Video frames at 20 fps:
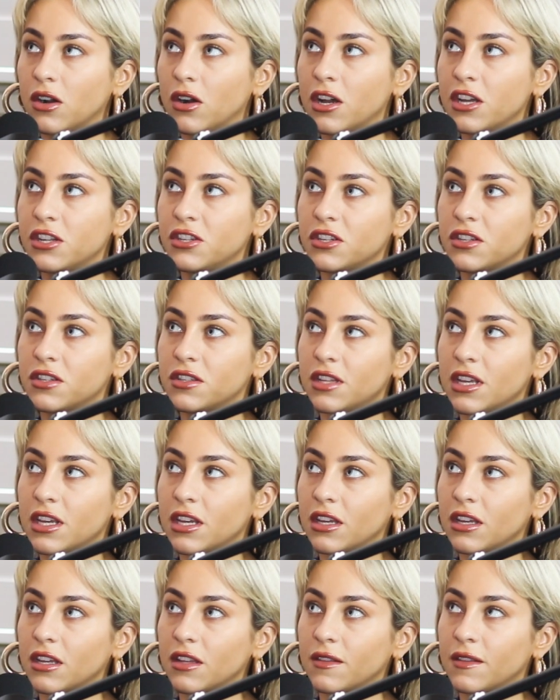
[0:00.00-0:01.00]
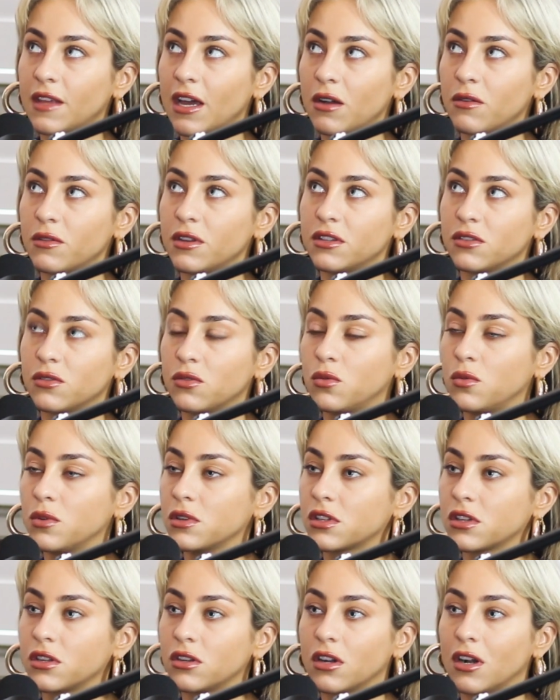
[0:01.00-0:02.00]
I just think that is always
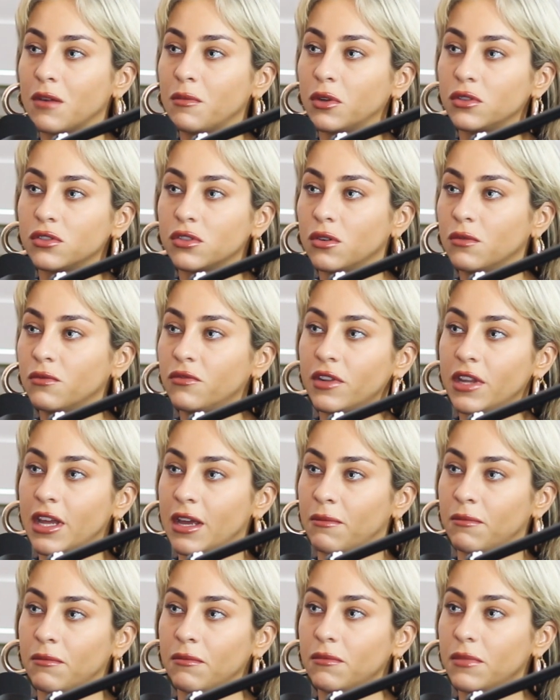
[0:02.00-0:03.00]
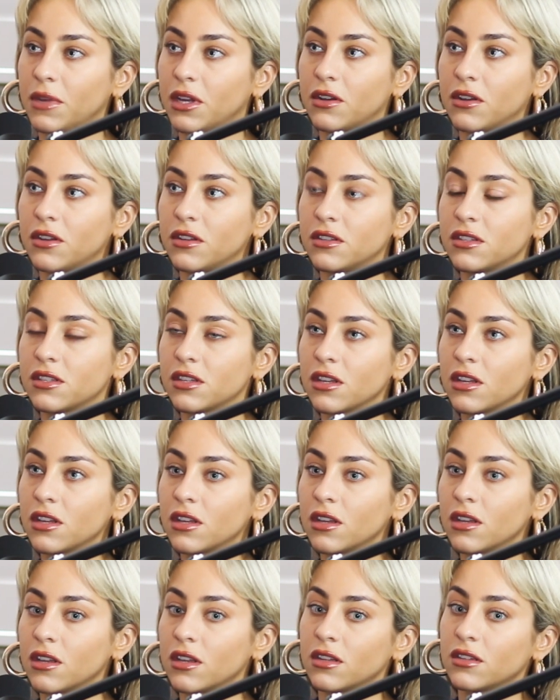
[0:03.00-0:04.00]
going to come on top for them, because
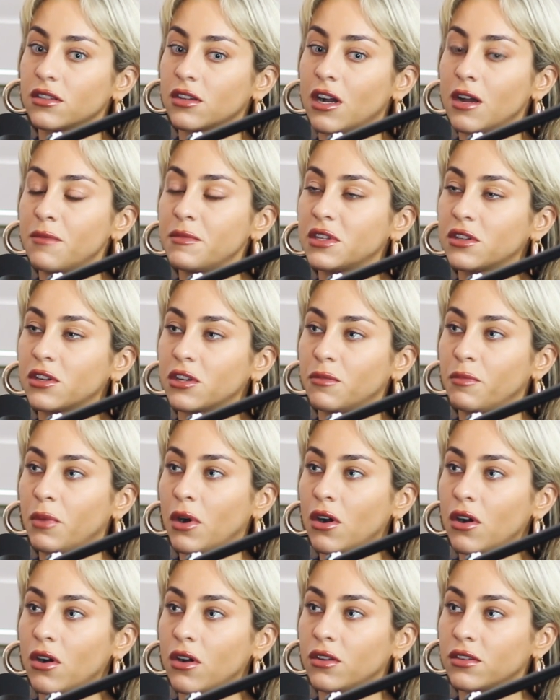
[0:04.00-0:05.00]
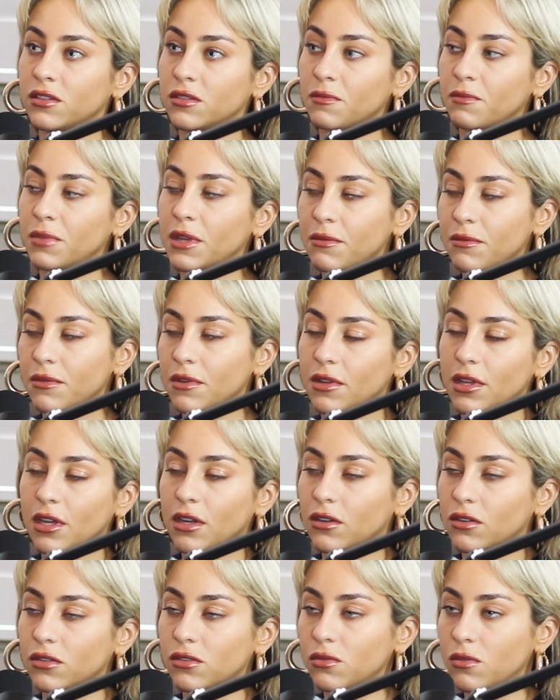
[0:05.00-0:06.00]
time is going to pass. They're
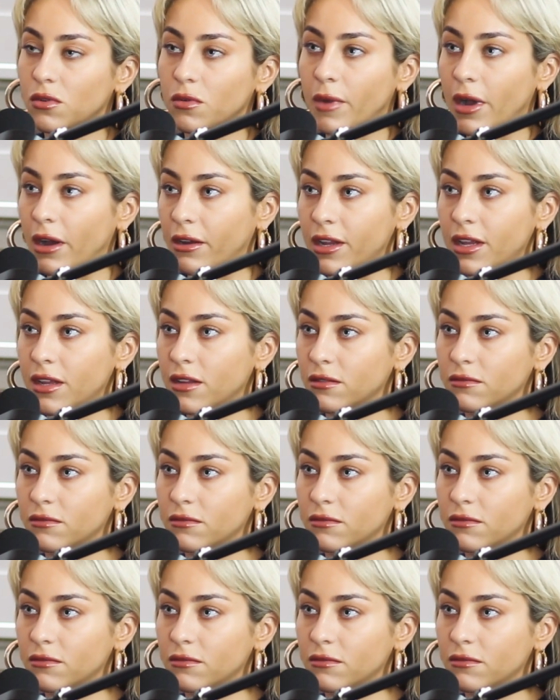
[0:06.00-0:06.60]
going to talk about it.